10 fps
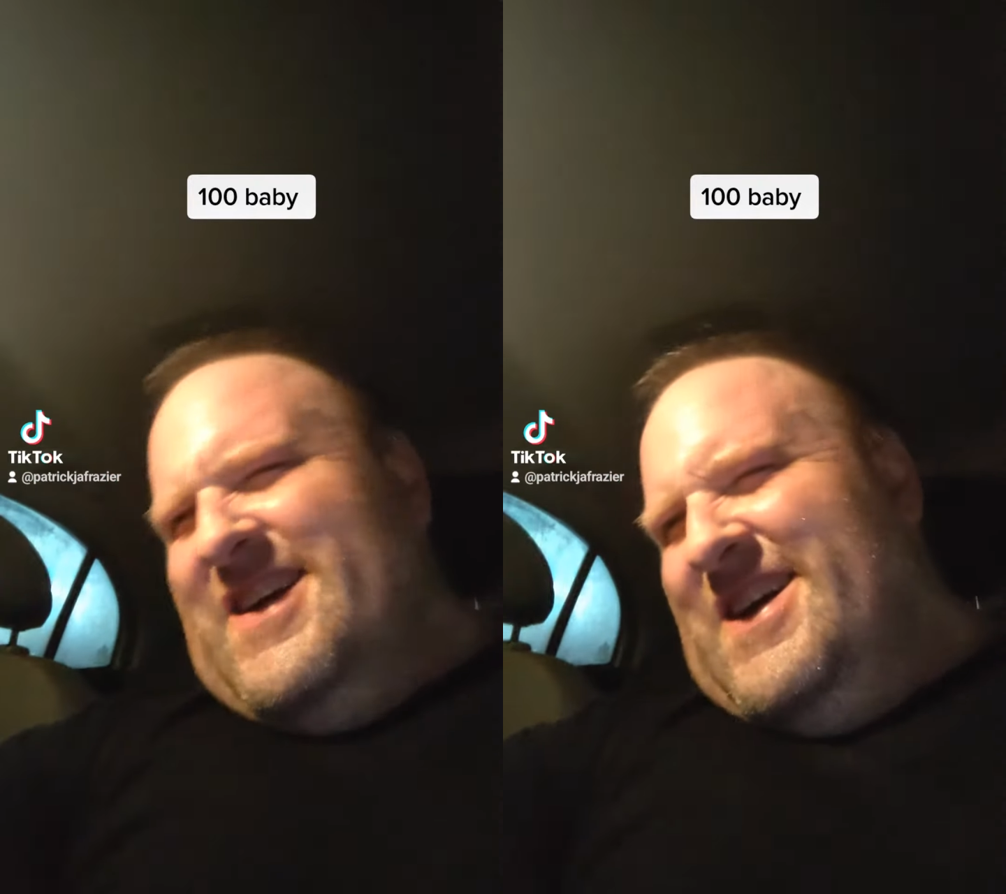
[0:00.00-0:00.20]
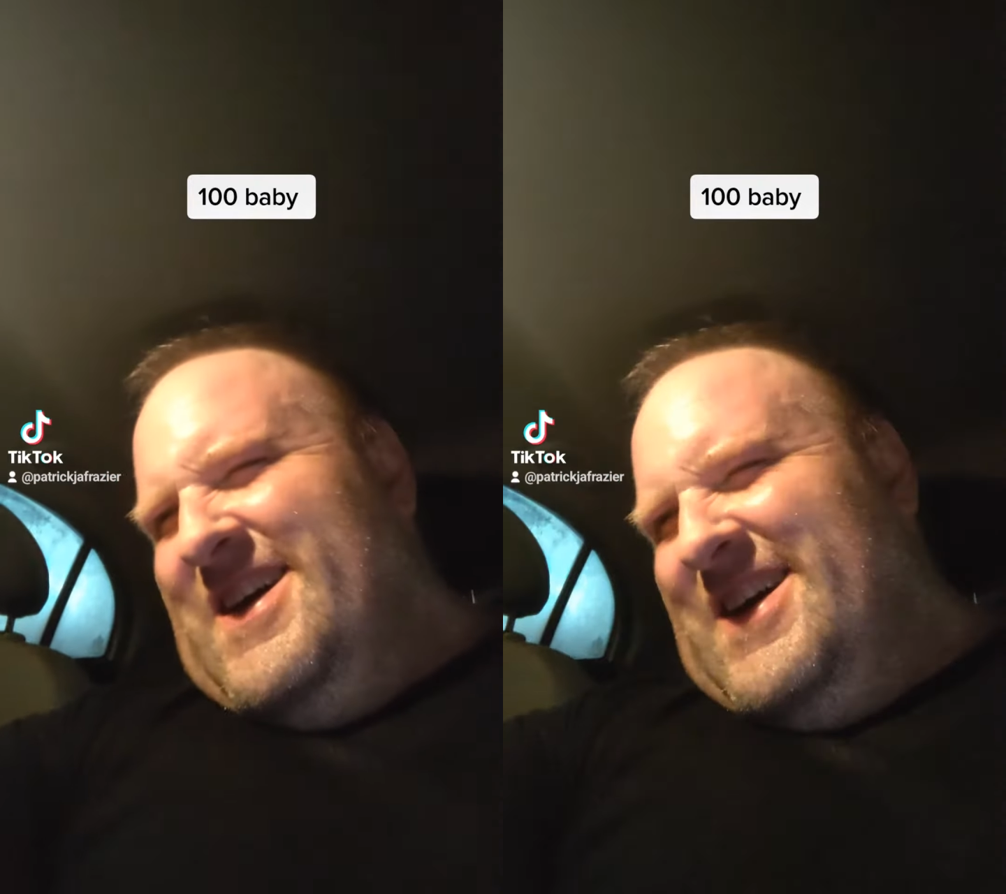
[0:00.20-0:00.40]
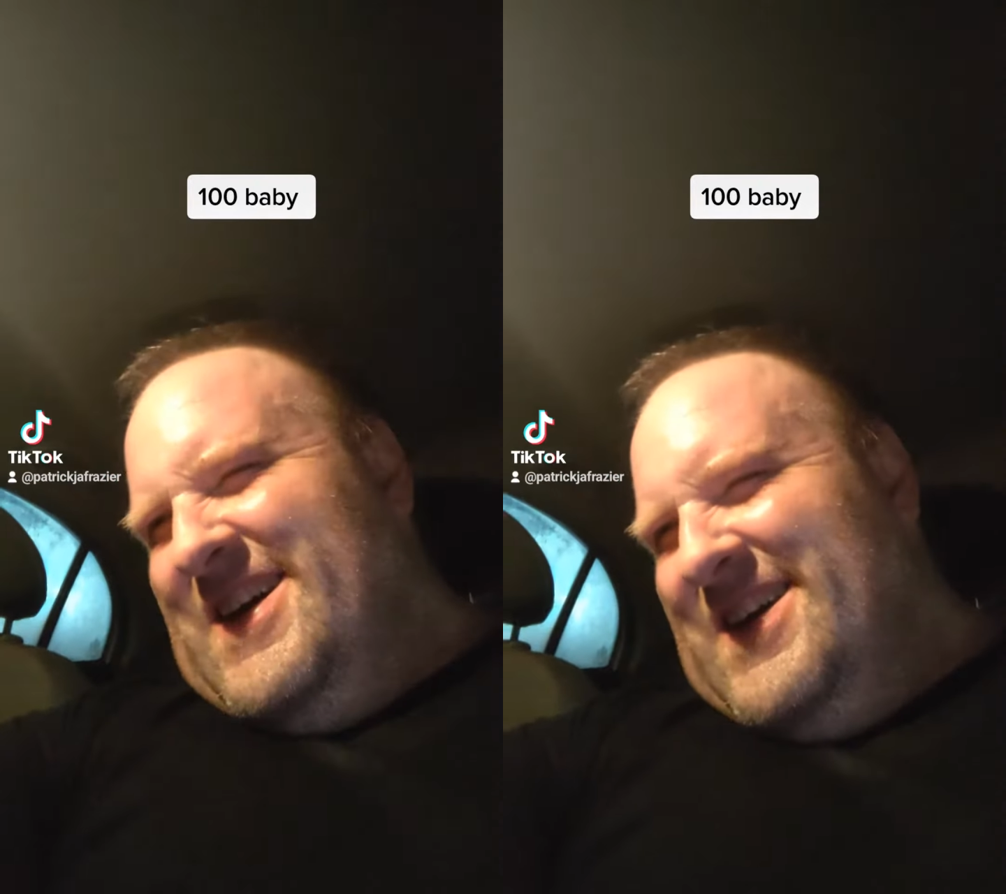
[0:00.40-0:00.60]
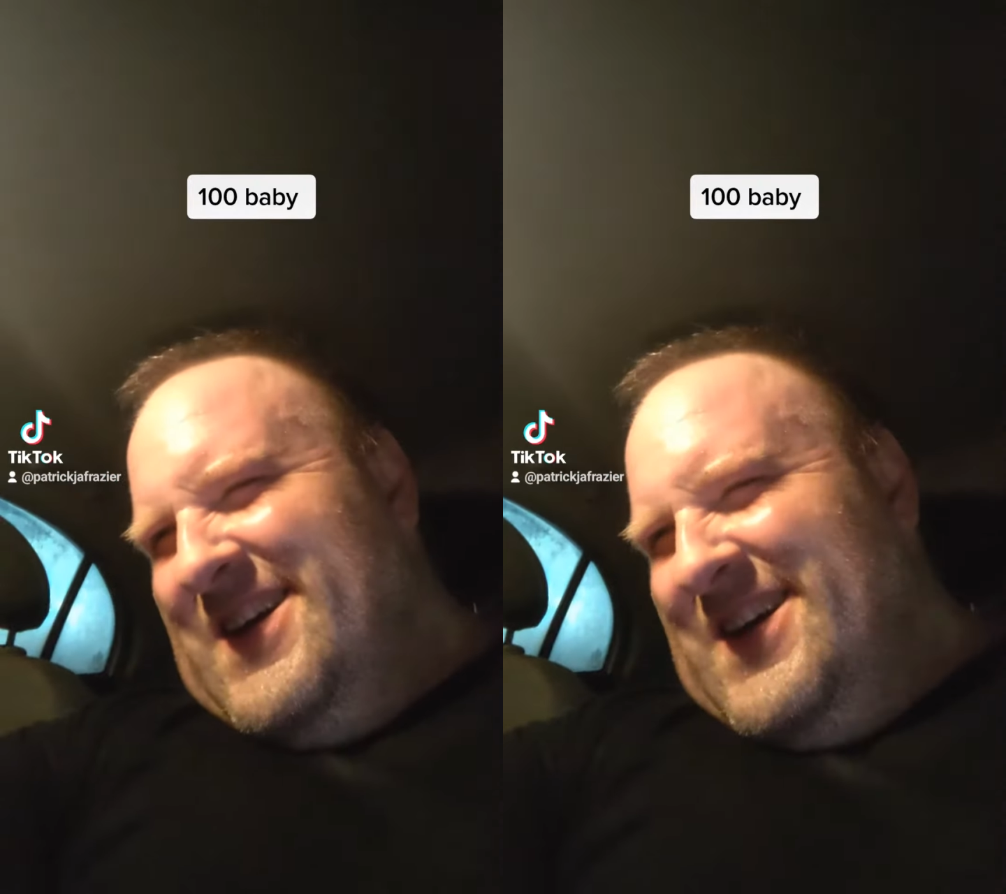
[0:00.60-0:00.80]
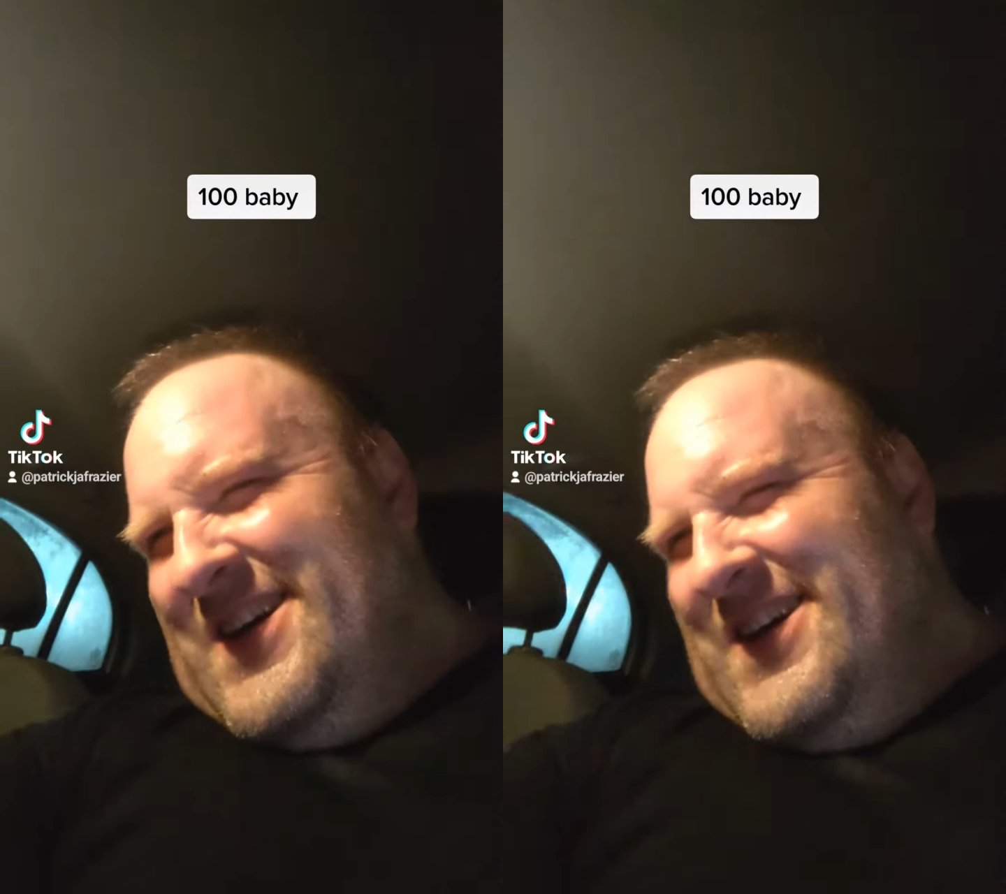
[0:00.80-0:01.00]
a
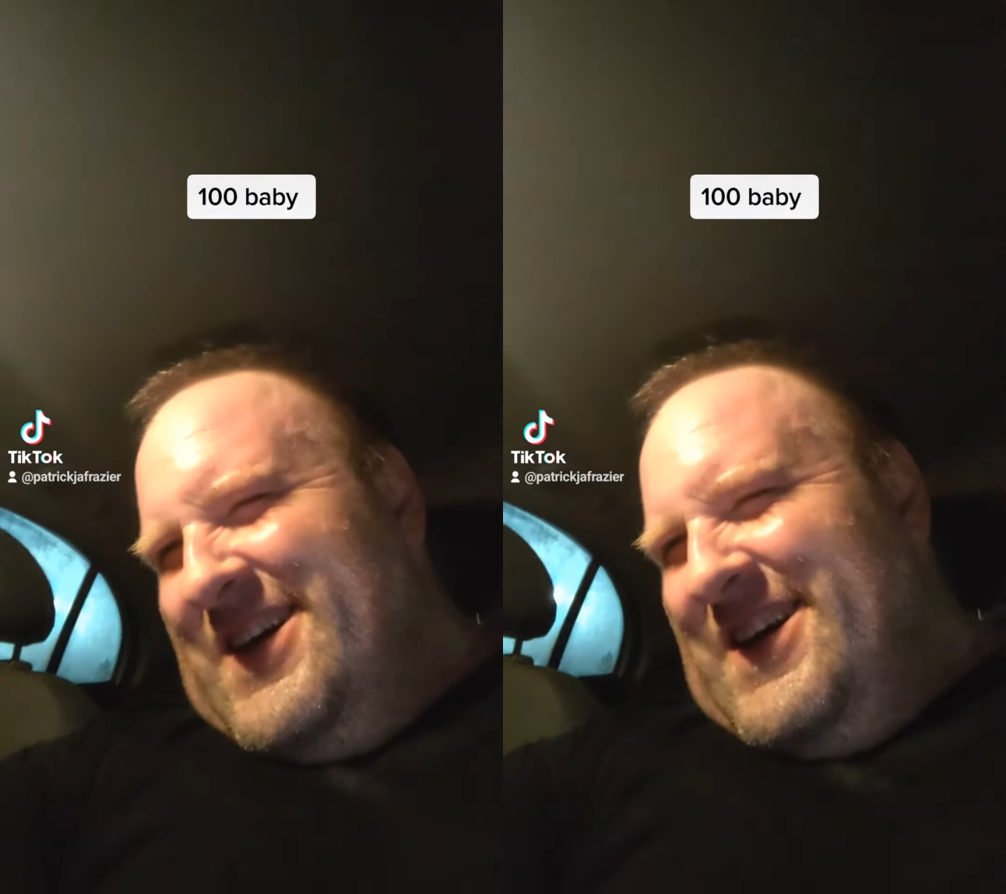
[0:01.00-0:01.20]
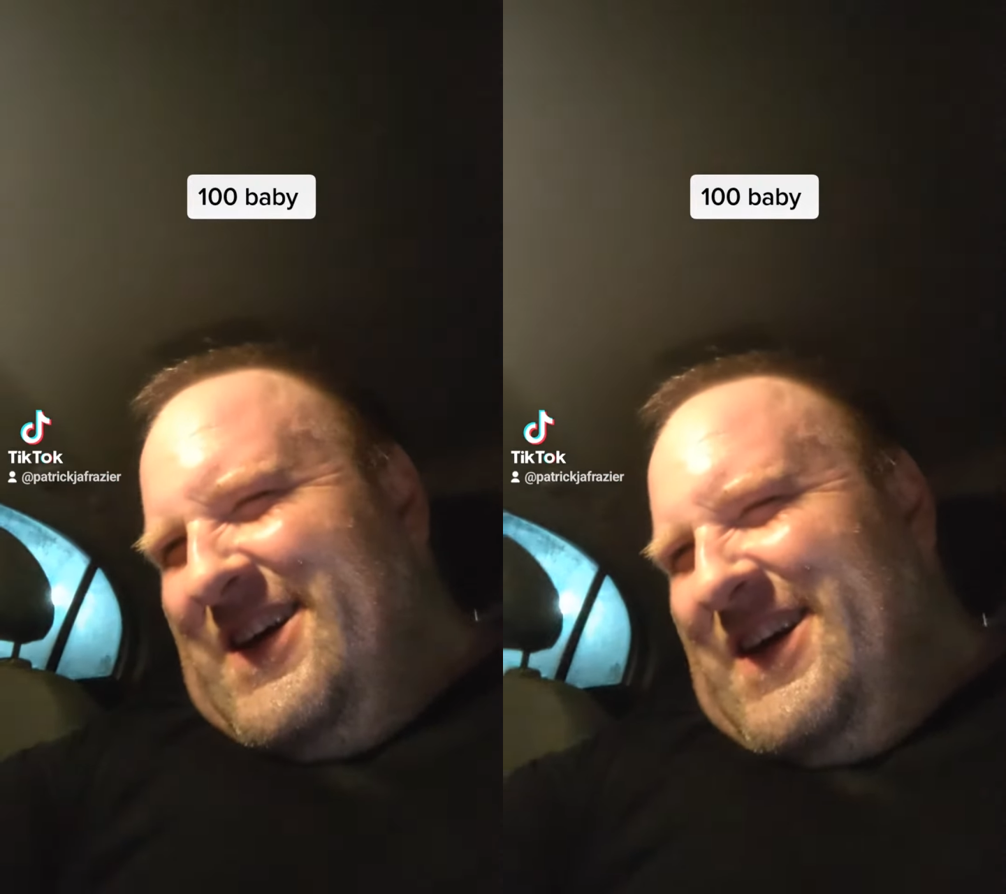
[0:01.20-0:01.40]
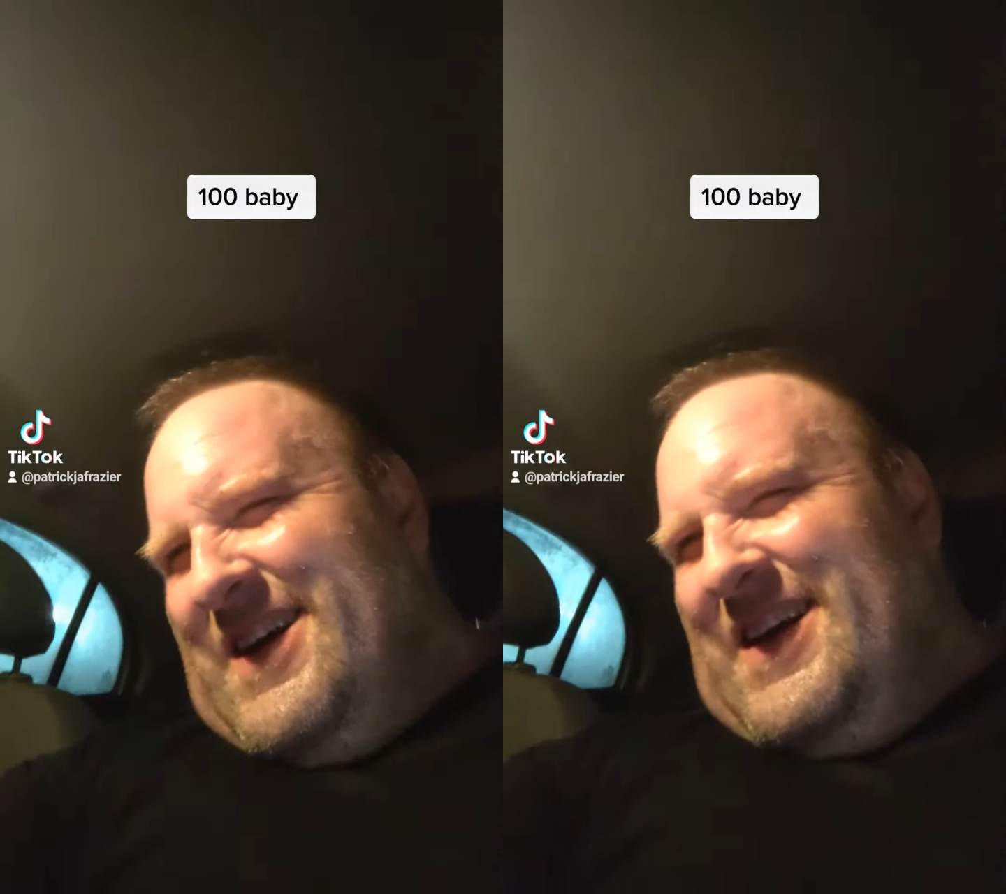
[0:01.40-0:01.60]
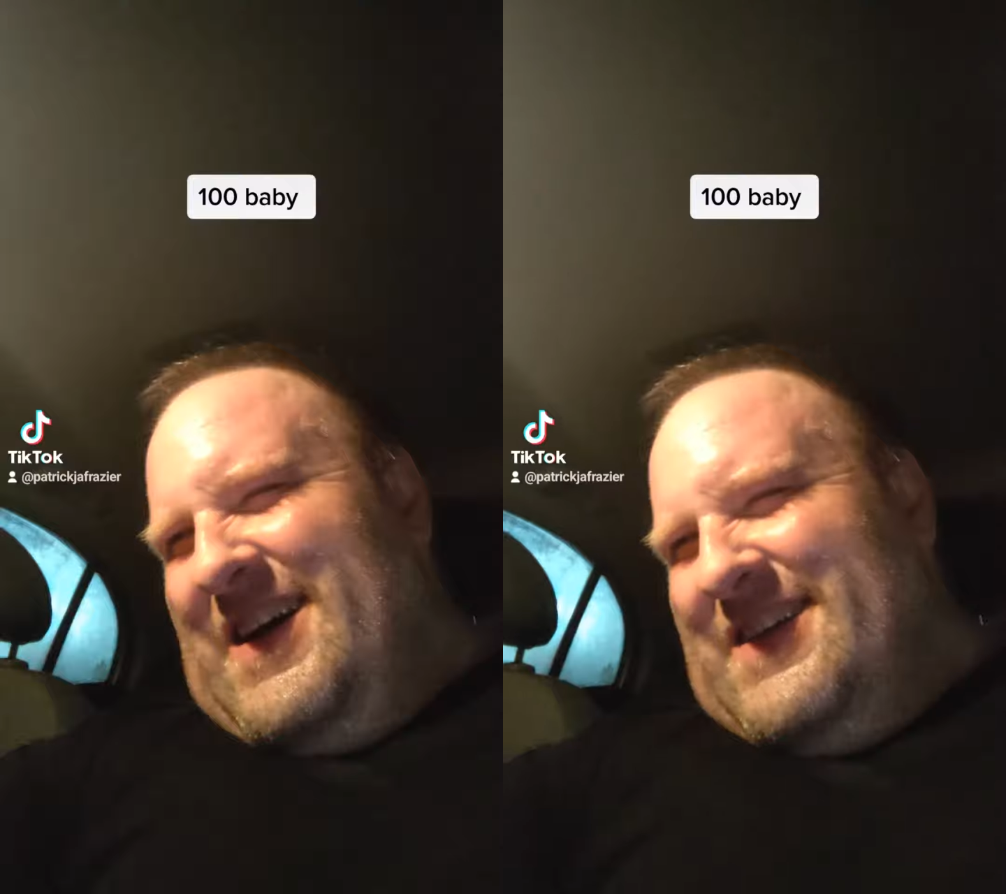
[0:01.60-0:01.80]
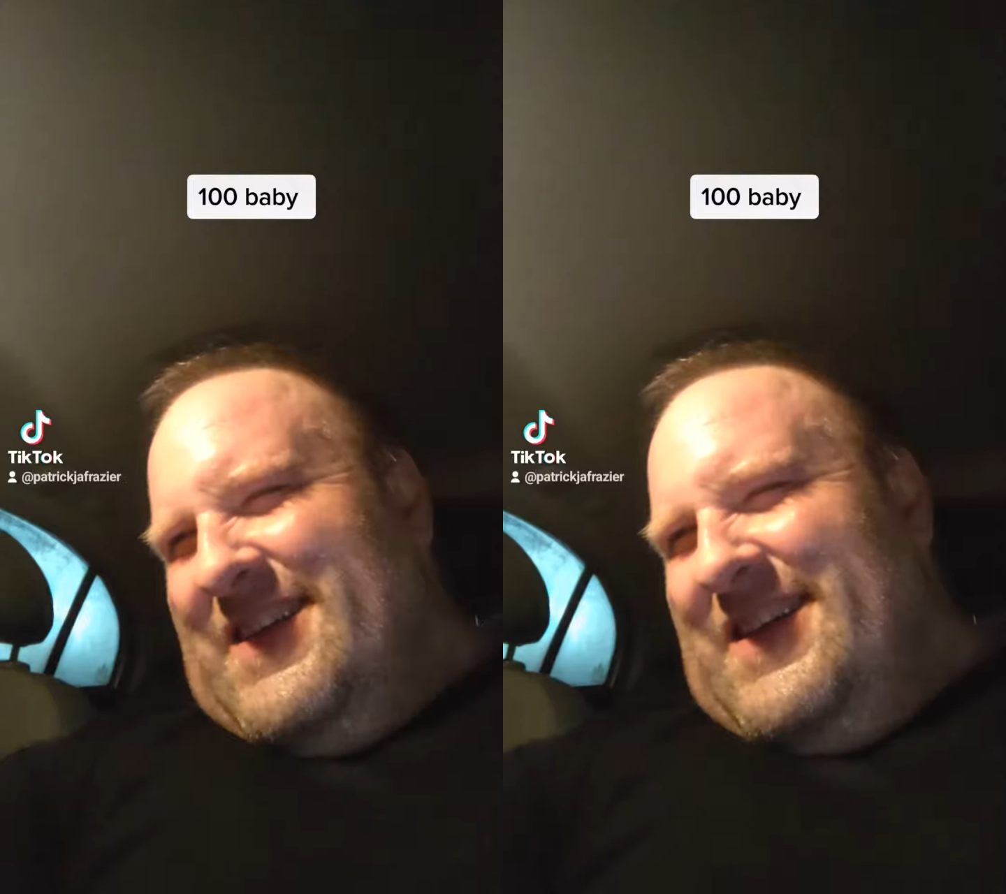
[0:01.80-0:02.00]
class